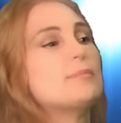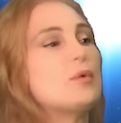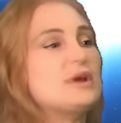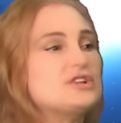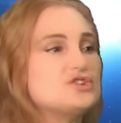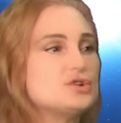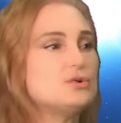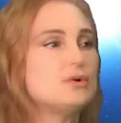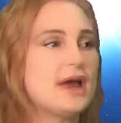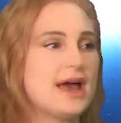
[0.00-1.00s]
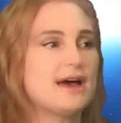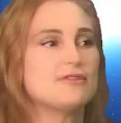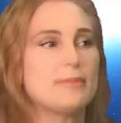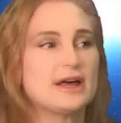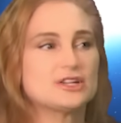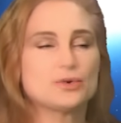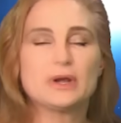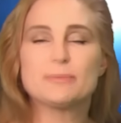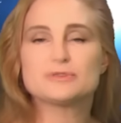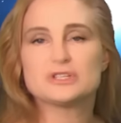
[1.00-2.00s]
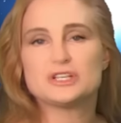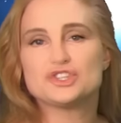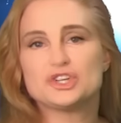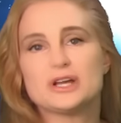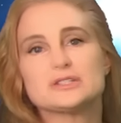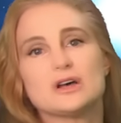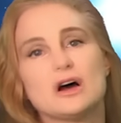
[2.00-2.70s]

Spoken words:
But we do have about a 20% chance